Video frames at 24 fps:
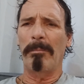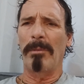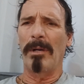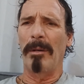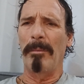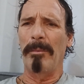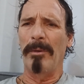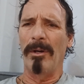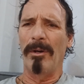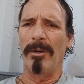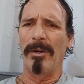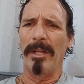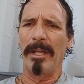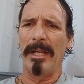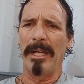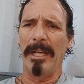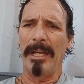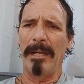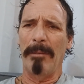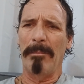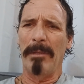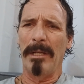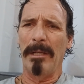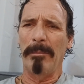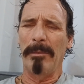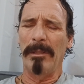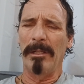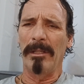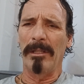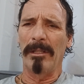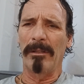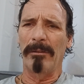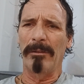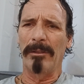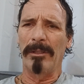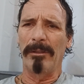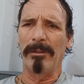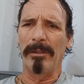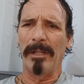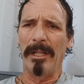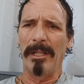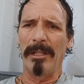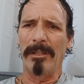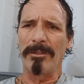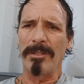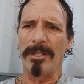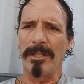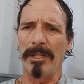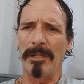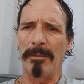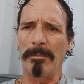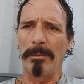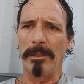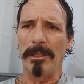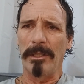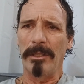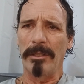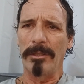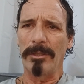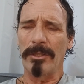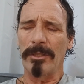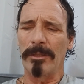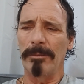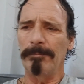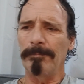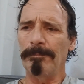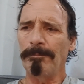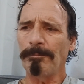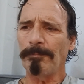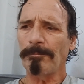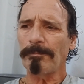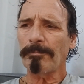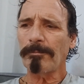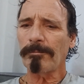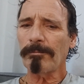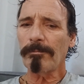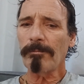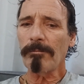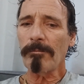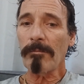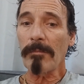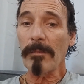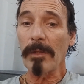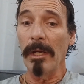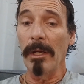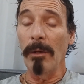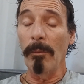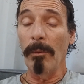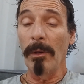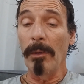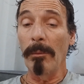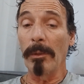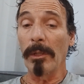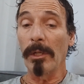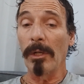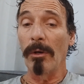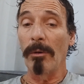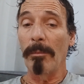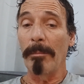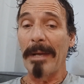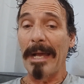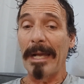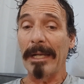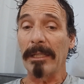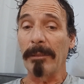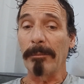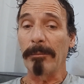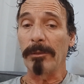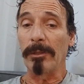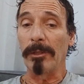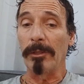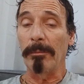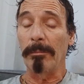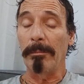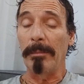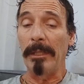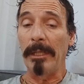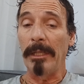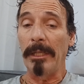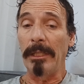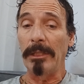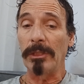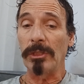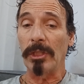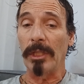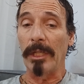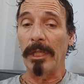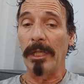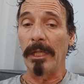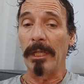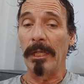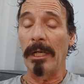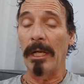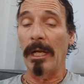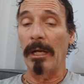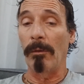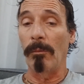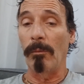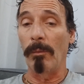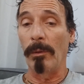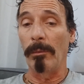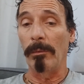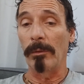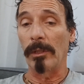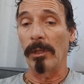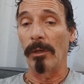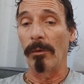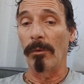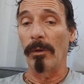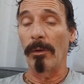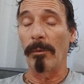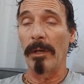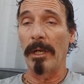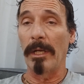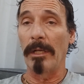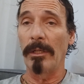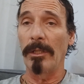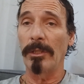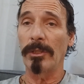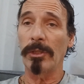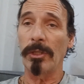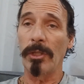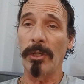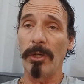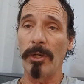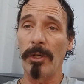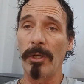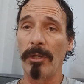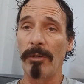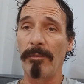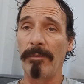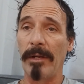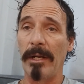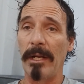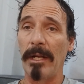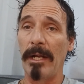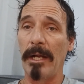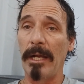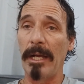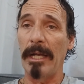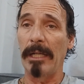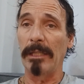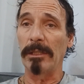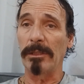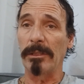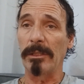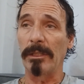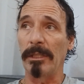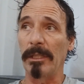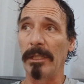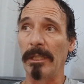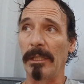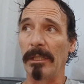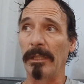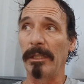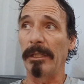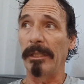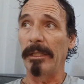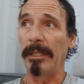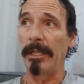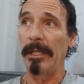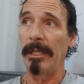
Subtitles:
probably already had maybe, I don't know, 8 or 10 beers. And we were going back up to the beach, and we were going around this curve, and I accidentally